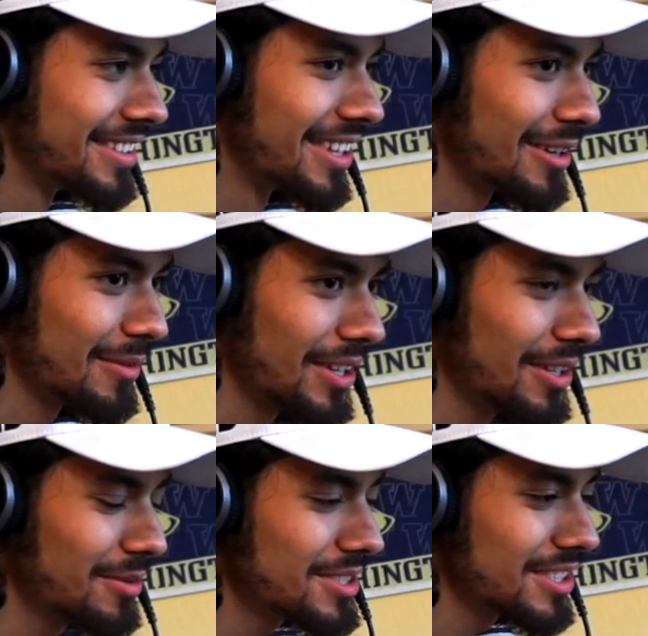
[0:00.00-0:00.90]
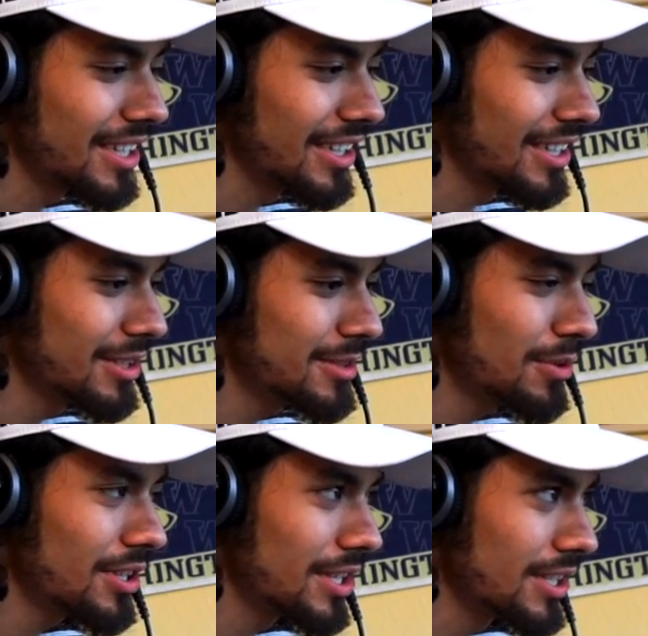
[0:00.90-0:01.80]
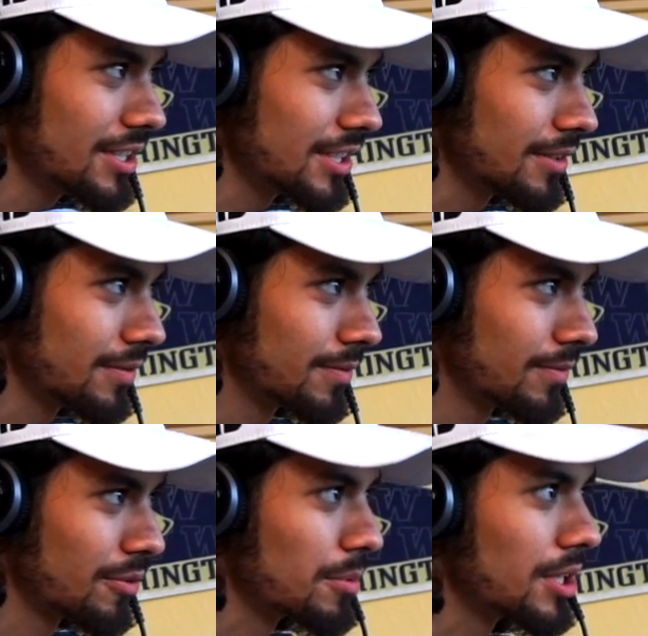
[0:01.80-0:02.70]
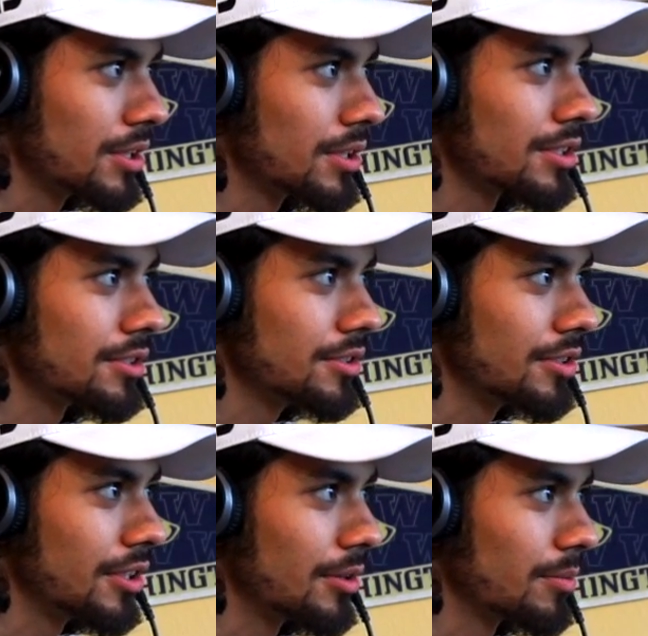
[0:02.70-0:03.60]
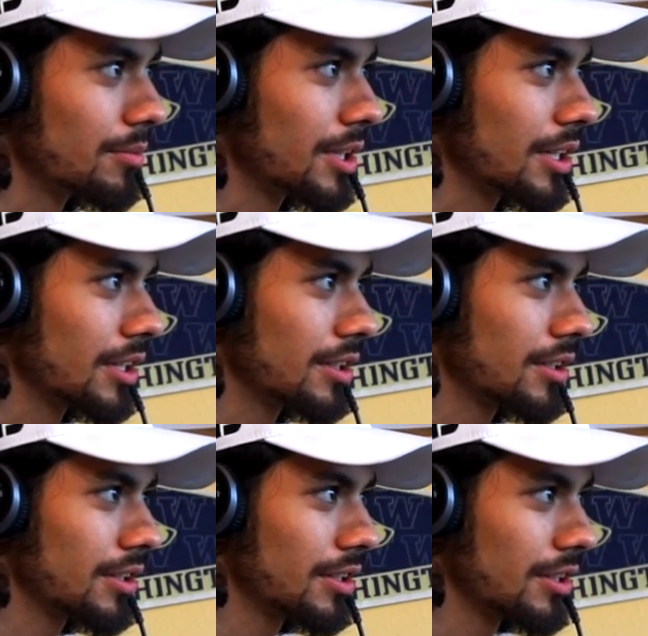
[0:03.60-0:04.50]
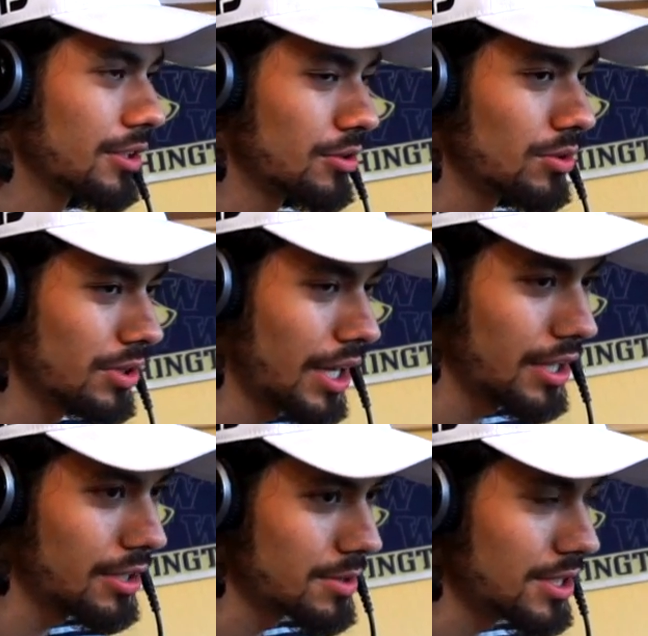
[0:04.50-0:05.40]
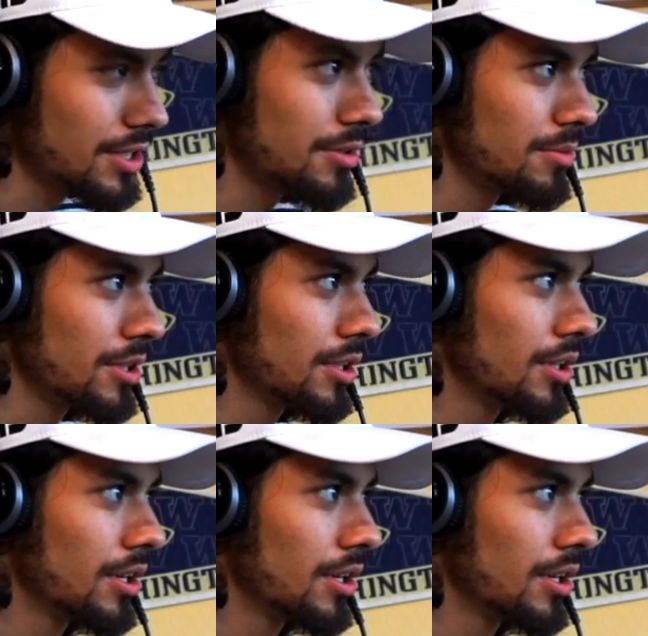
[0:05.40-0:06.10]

it was pretty easy for me because I'm like school kind of comes easy to me.